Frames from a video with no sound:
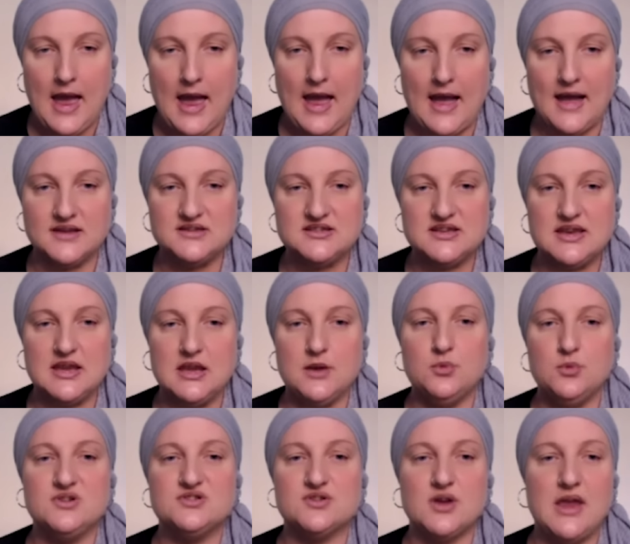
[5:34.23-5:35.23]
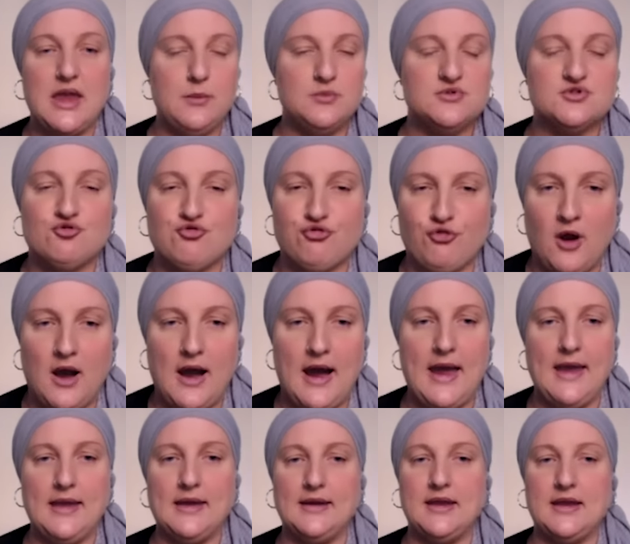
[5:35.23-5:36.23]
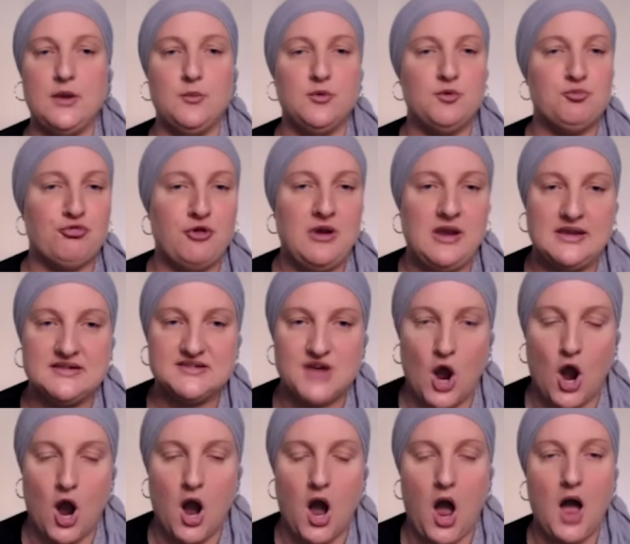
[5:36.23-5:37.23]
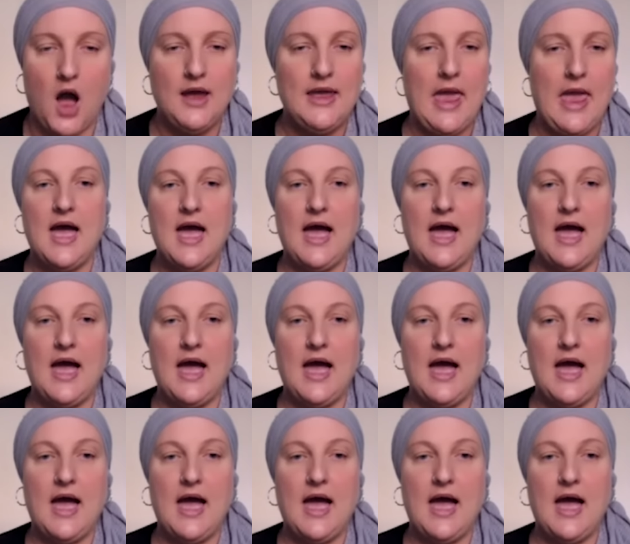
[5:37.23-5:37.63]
and he would he would cry and he would break his heart